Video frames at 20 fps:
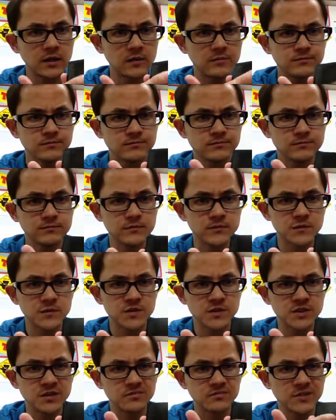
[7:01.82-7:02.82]
a
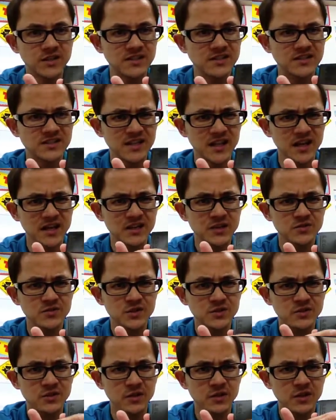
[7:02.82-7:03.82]
just a, a design that was
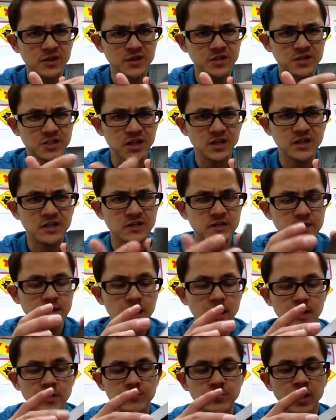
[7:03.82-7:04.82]
on the card, like a shiny
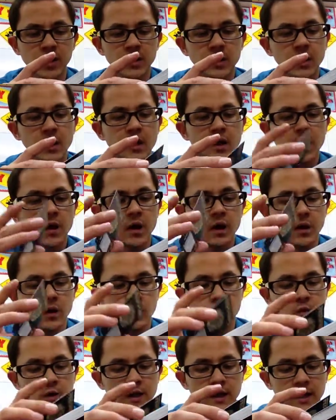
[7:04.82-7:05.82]
design. But uh,
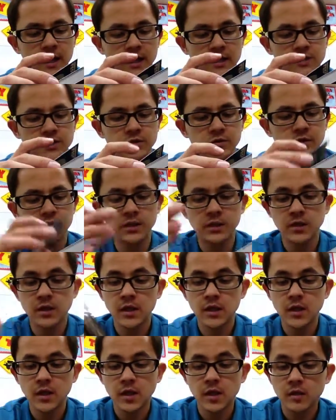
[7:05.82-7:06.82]
when I actually
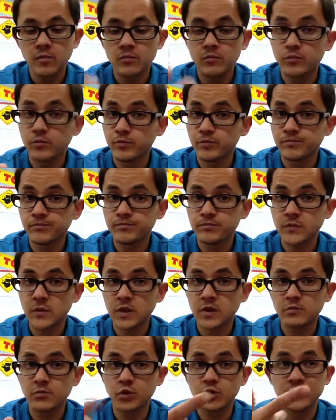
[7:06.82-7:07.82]

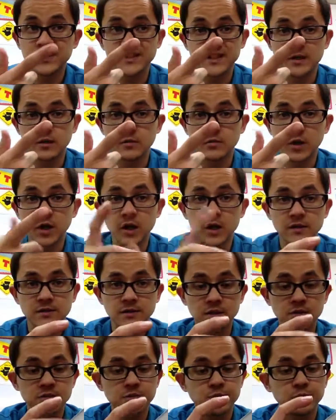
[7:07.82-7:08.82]
pulled these out of the box,
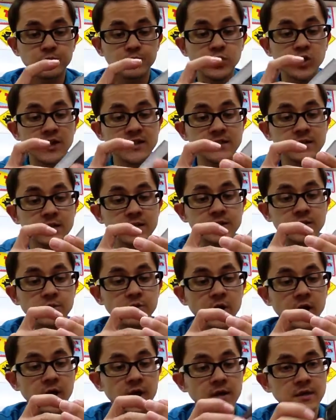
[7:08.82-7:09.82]
I was pleasantly
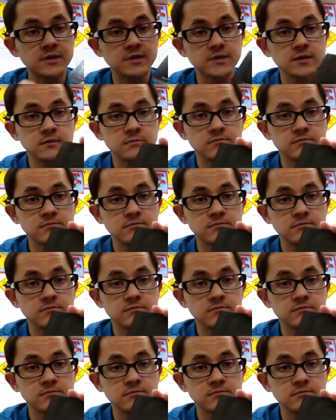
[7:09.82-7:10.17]
surprised